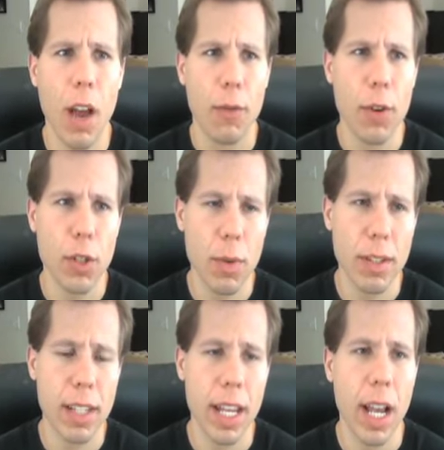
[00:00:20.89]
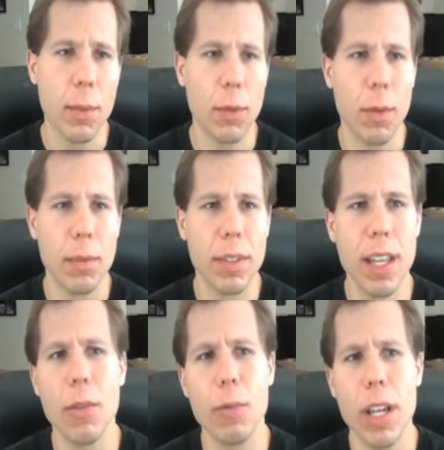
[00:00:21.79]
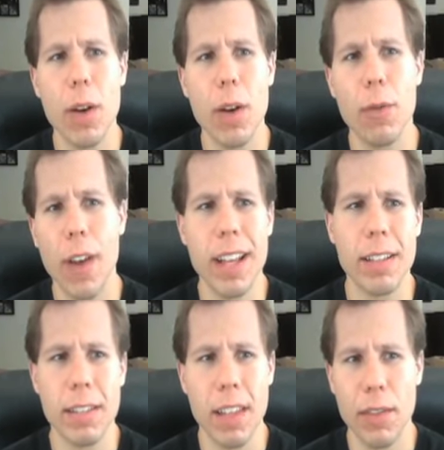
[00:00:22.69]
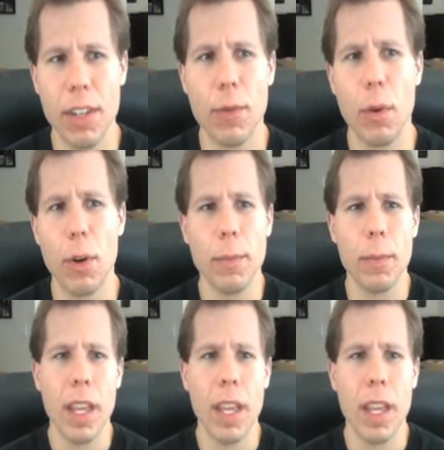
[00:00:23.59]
First one today comes from DelRioFan74.